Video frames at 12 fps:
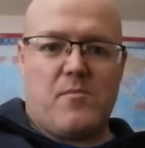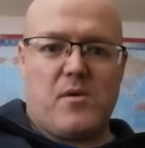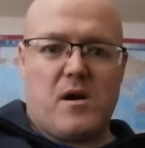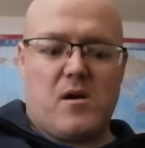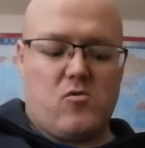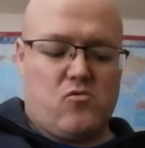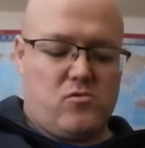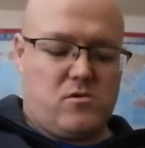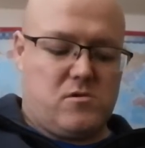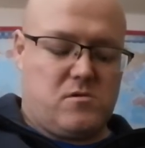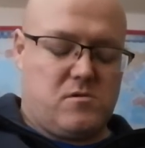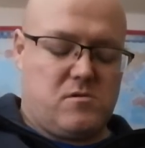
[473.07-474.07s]

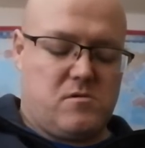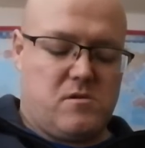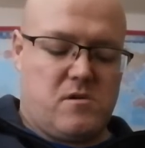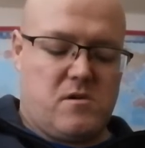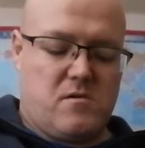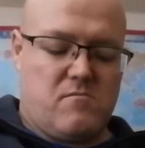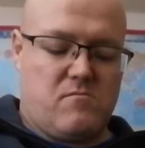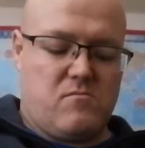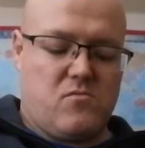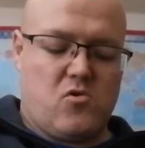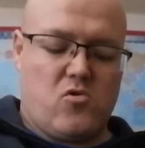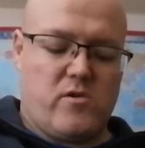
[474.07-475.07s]
pals,
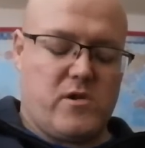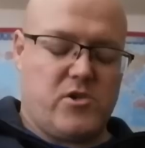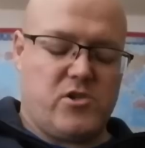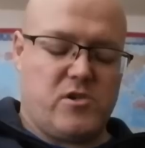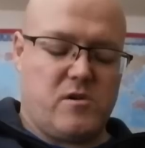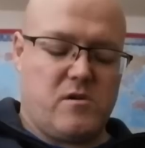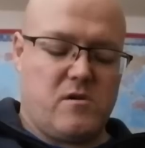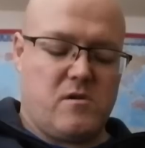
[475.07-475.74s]
all this shit.